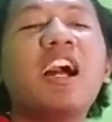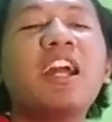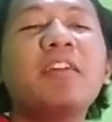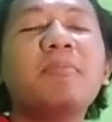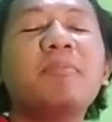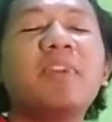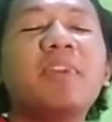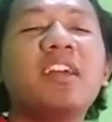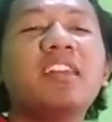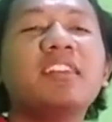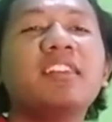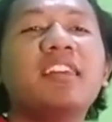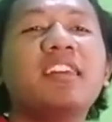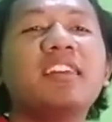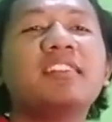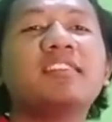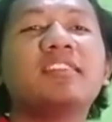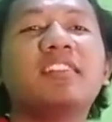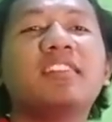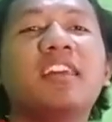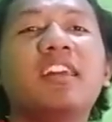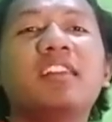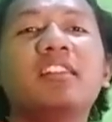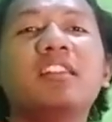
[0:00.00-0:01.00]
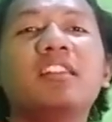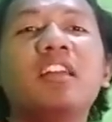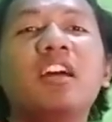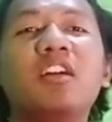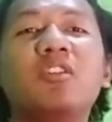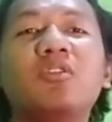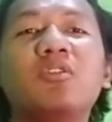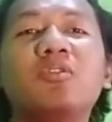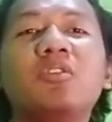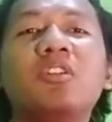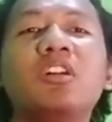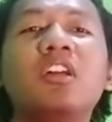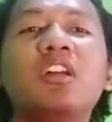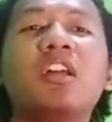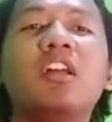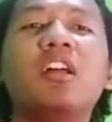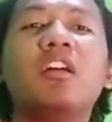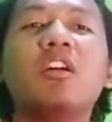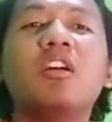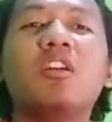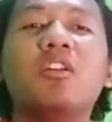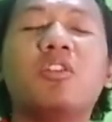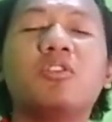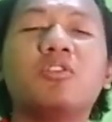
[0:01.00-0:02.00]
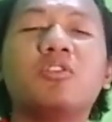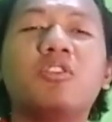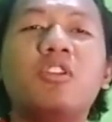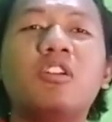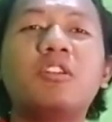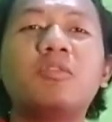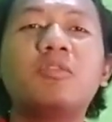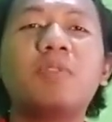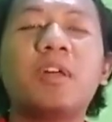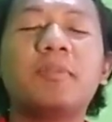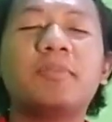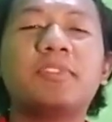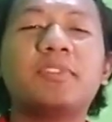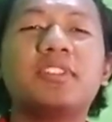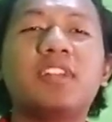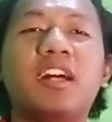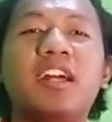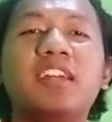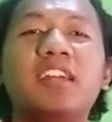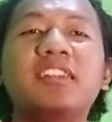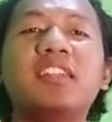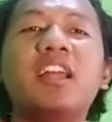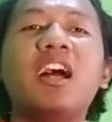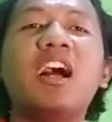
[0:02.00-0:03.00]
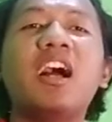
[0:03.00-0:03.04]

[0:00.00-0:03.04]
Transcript: iPen S10 now on our website